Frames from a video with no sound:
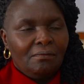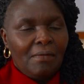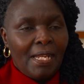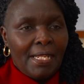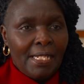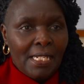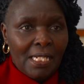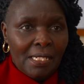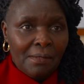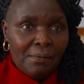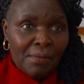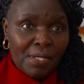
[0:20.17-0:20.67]
My
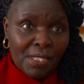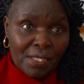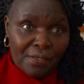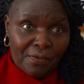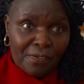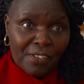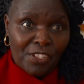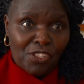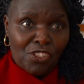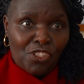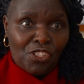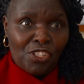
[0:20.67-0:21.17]
name is
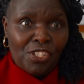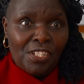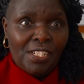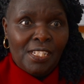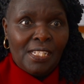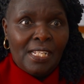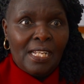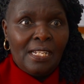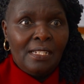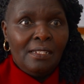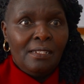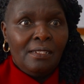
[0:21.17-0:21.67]

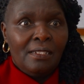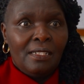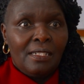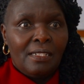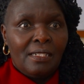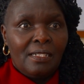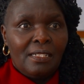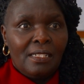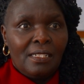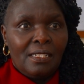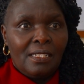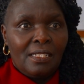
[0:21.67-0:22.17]
Virginia
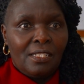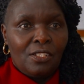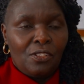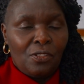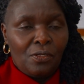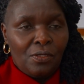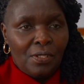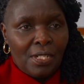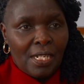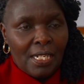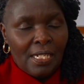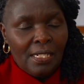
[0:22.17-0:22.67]

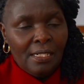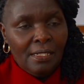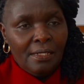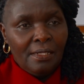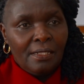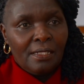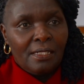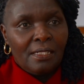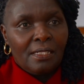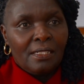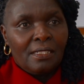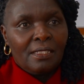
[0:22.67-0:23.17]
Yetonga
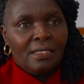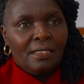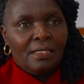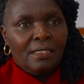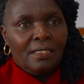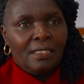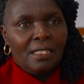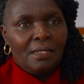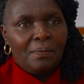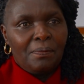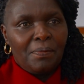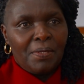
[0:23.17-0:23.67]

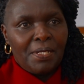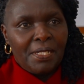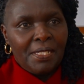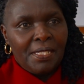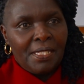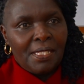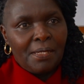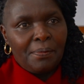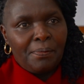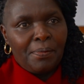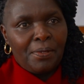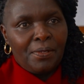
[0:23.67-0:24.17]
the
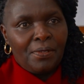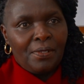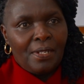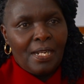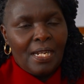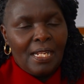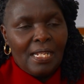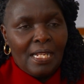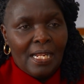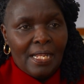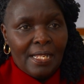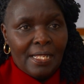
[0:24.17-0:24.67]
principal
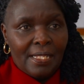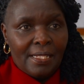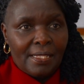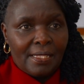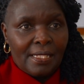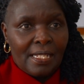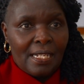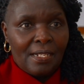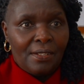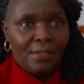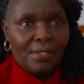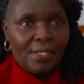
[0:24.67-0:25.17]
Alliance
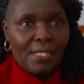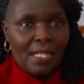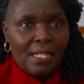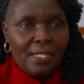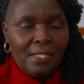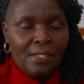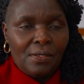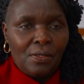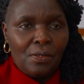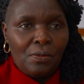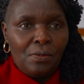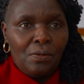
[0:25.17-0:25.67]
Girls High
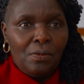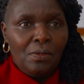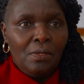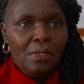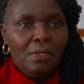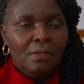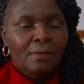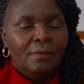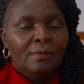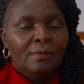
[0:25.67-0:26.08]
School,